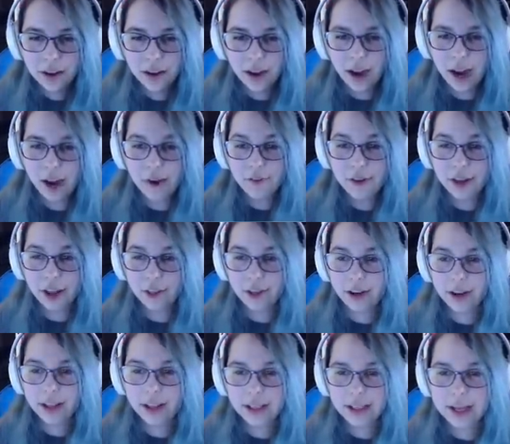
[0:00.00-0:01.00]
I have another
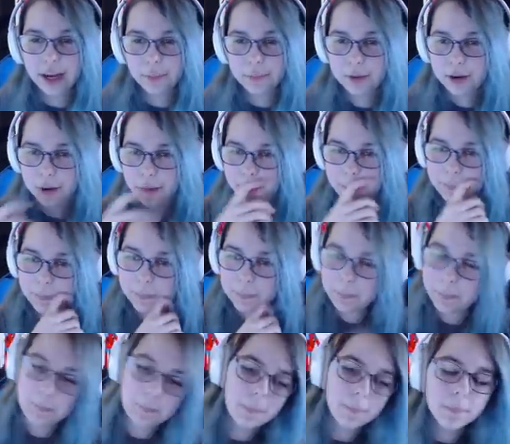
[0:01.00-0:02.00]
helicopter. This girl's giving me her
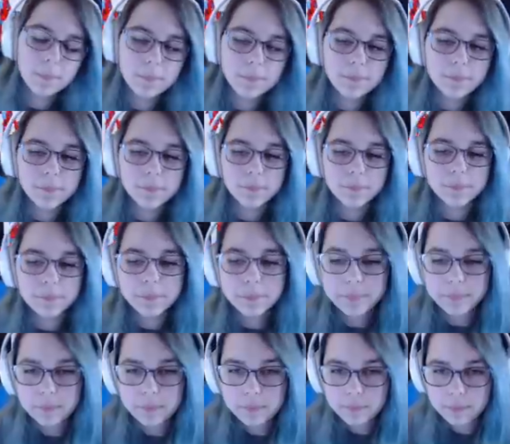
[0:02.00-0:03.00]
key card, so I'm
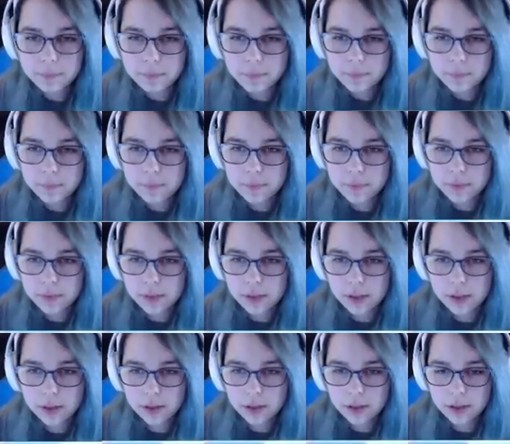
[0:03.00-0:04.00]
gonna. Okay, I
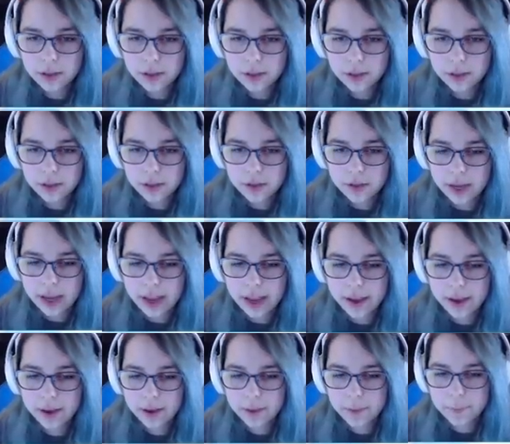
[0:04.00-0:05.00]
got it. Okay.
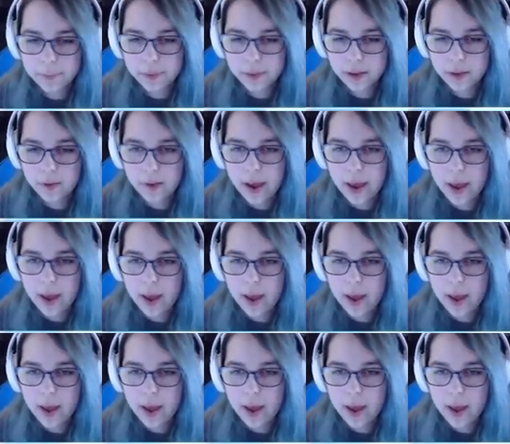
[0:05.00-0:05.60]
Thanks. All right.